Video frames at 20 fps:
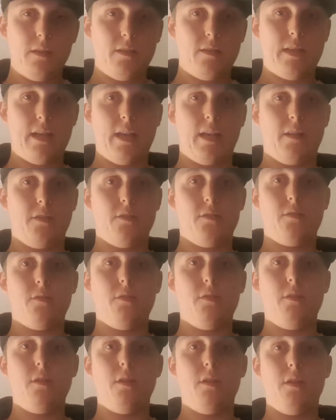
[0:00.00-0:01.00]
Taste
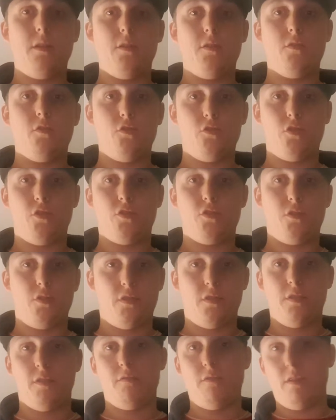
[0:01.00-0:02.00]
just
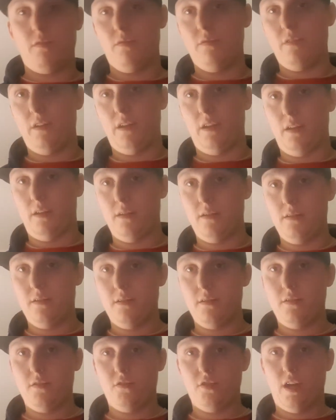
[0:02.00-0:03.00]
like the real thing.
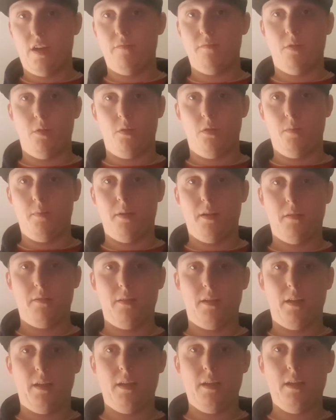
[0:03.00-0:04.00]
Jam roly
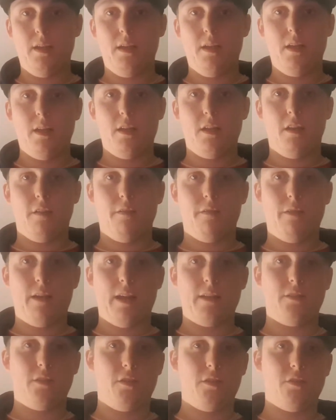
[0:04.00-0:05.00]
poly. You
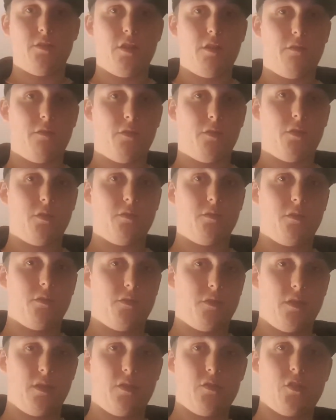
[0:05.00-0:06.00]
fancy yourself a good
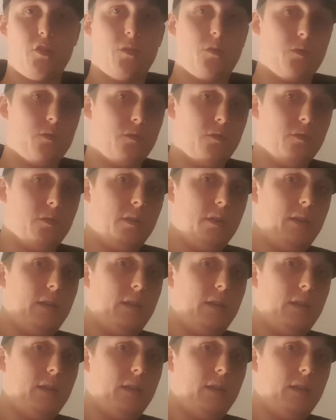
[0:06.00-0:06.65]
dessert juice.